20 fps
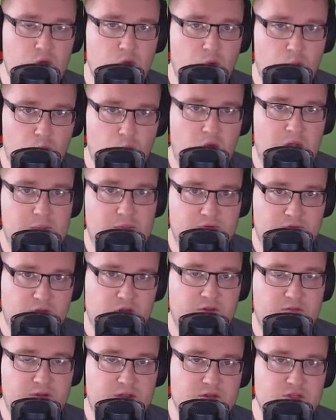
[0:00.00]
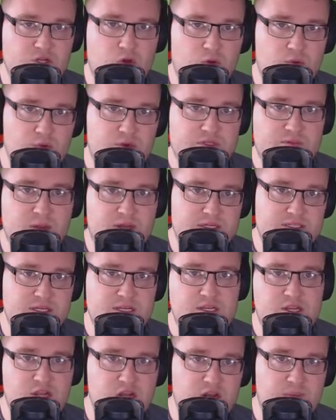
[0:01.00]
Warhammer 40,000 Conquest
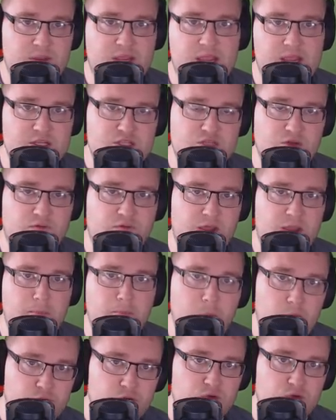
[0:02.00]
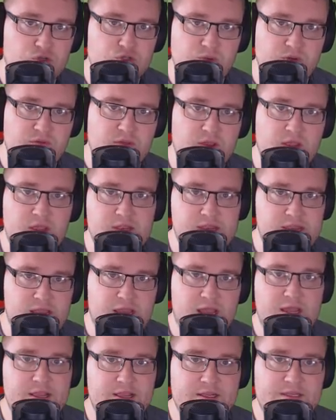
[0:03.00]
magazine. You're going to be getting stuff like models with it,
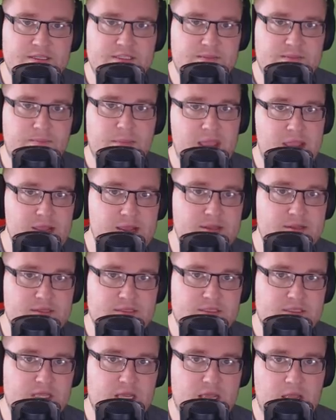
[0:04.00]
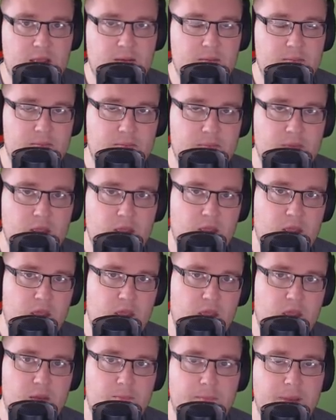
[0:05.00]
dice, paints, um,
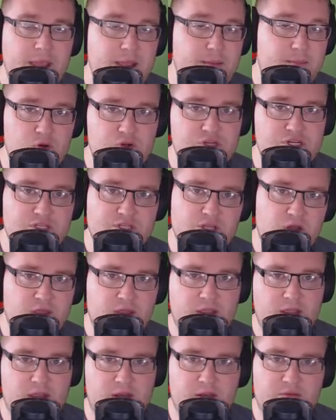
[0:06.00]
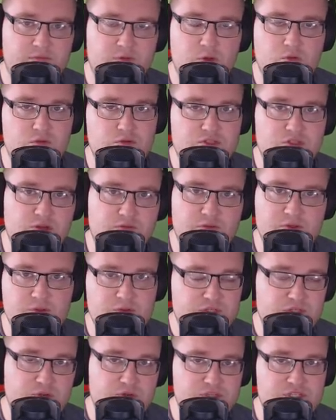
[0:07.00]
um, paintbrushes, all that kind of cool stuff that you
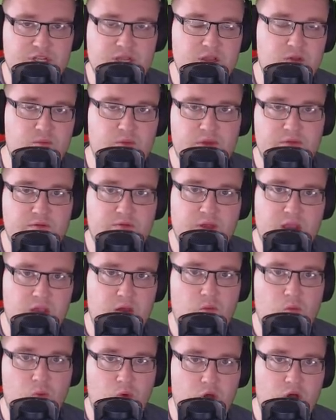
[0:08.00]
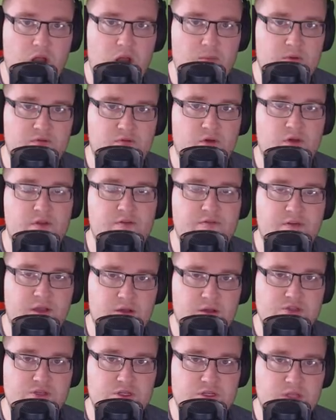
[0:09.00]
associate with uh, Warhammer
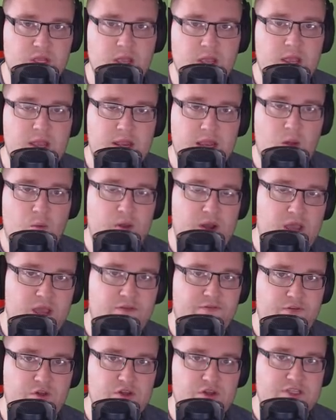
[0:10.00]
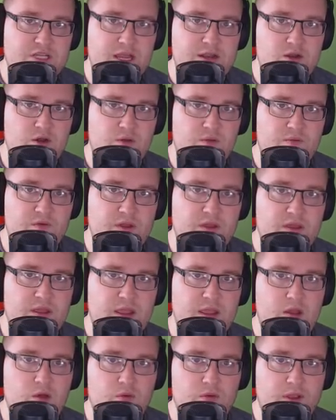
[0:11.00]
40,000. Now, when I first signed up with it,
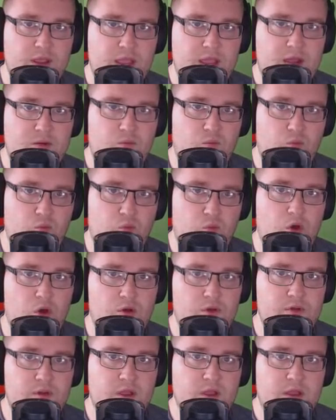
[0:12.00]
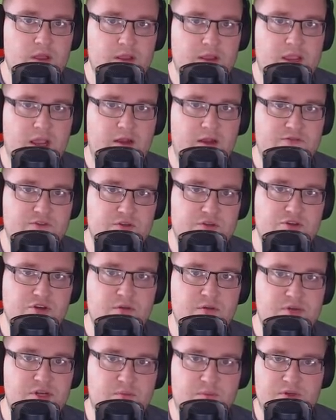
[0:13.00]
it only had one kind of
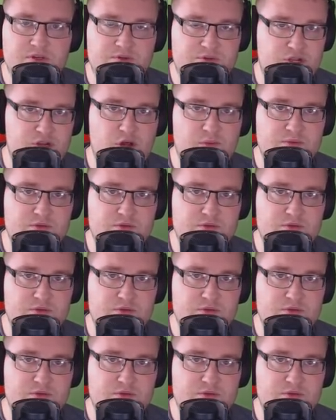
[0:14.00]
subscription, which was a normal